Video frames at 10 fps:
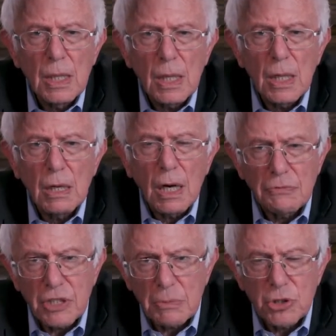
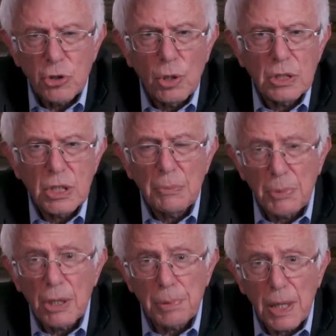of some songs that I'm
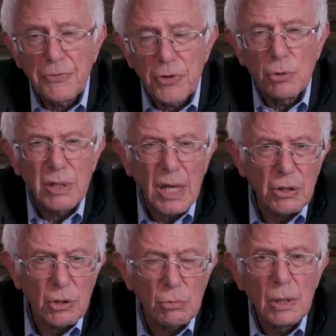going to play for you and tell
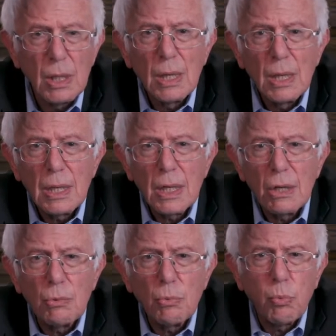you, you
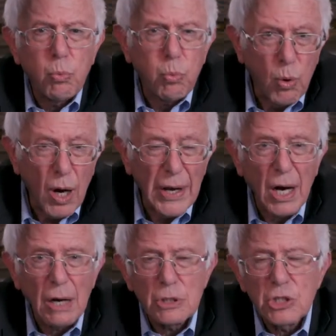know, why
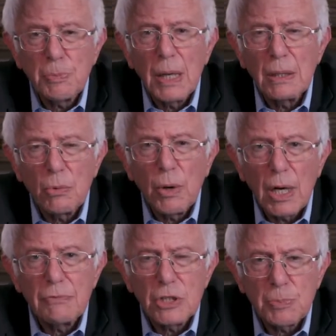I respond the way
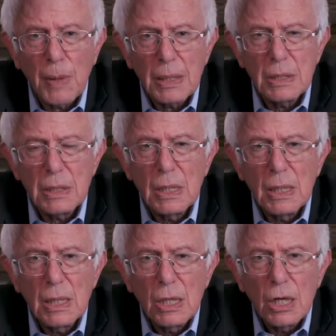I've responded
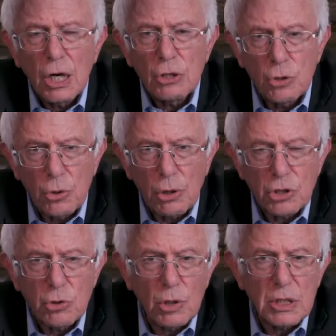to
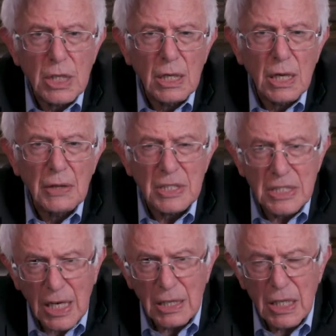those songs. And the
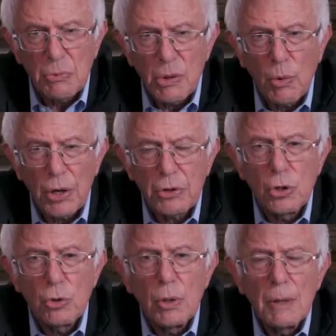second thing we want to
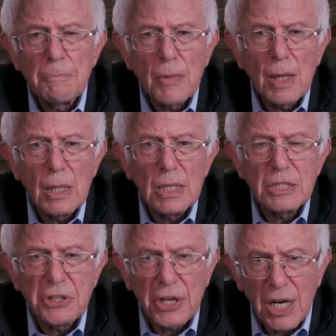do
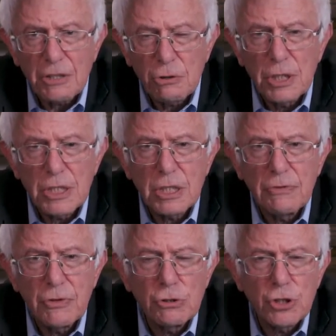is in the not too
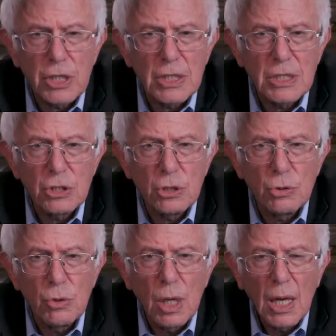distant future is
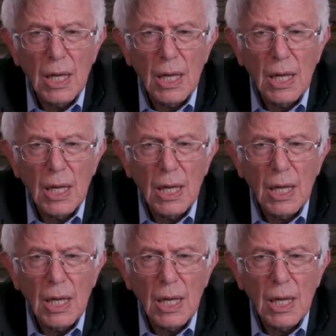to